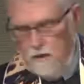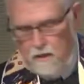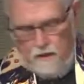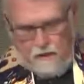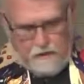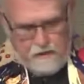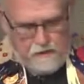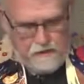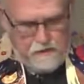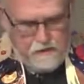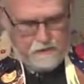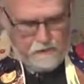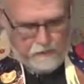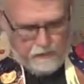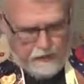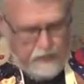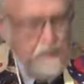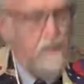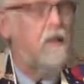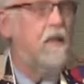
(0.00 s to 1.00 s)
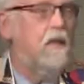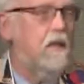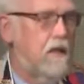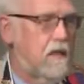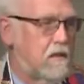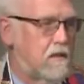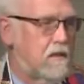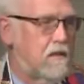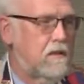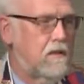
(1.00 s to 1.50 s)
on its red
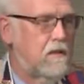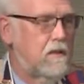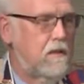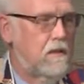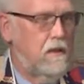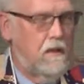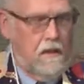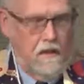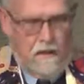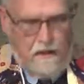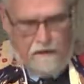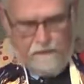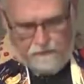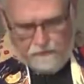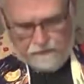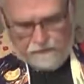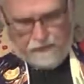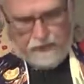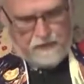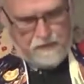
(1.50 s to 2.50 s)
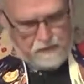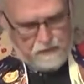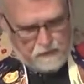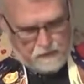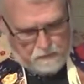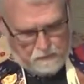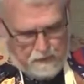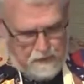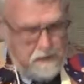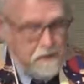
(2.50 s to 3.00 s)
list of threatened
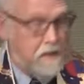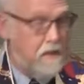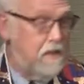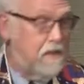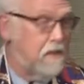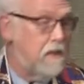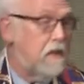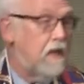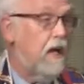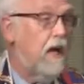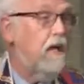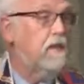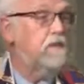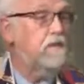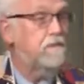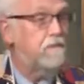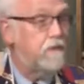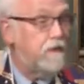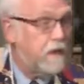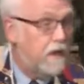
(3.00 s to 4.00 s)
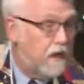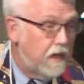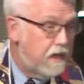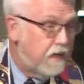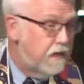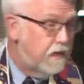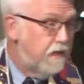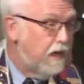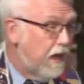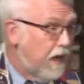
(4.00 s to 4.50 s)
species classified
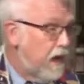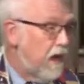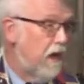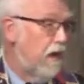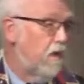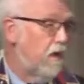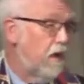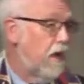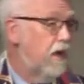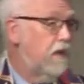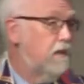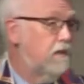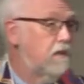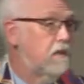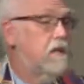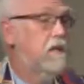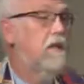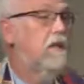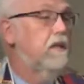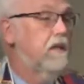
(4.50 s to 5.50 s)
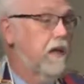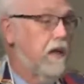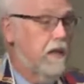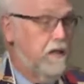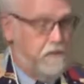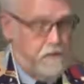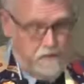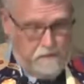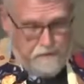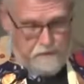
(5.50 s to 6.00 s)
now as
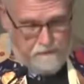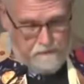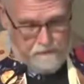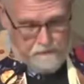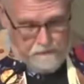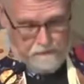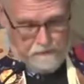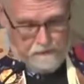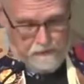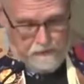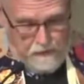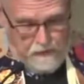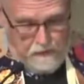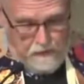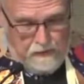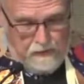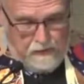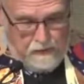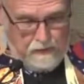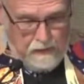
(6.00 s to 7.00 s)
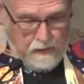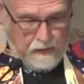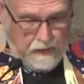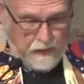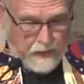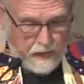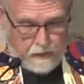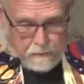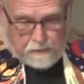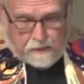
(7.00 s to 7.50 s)
endangered.
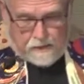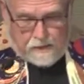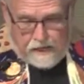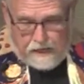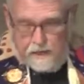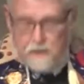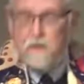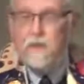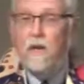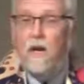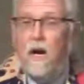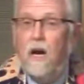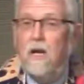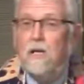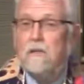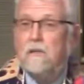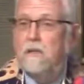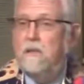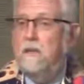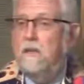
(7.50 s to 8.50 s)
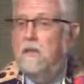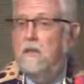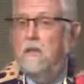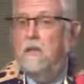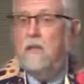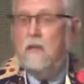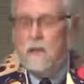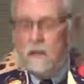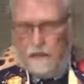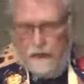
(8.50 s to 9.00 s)
Habitats lost,
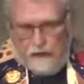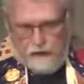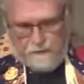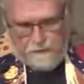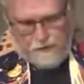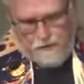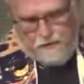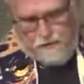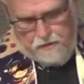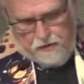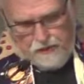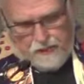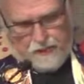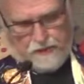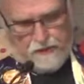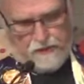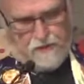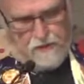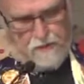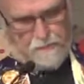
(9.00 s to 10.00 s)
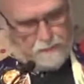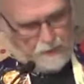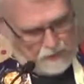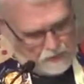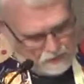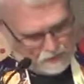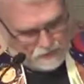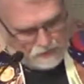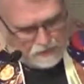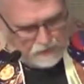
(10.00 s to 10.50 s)
climate change,
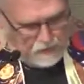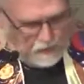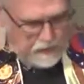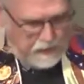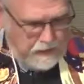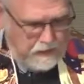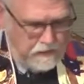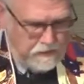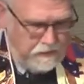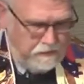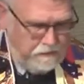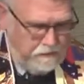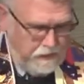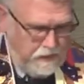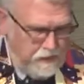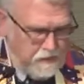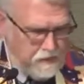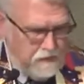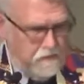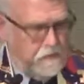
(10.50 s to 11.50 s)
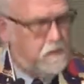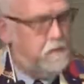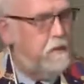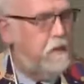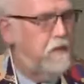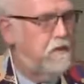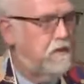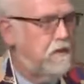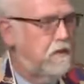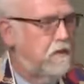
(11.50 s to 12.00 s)
pesticides, invasive
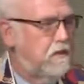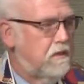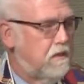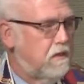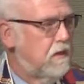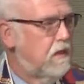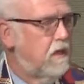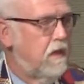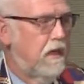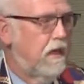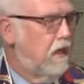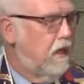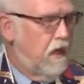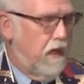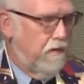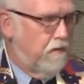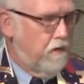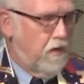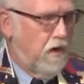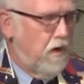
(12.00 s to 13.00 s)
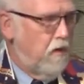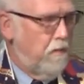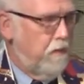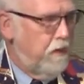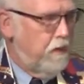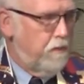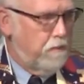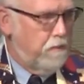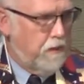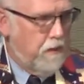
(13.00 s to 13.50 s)
species have all
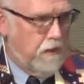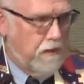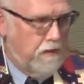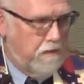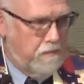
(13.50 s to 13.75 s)
been a part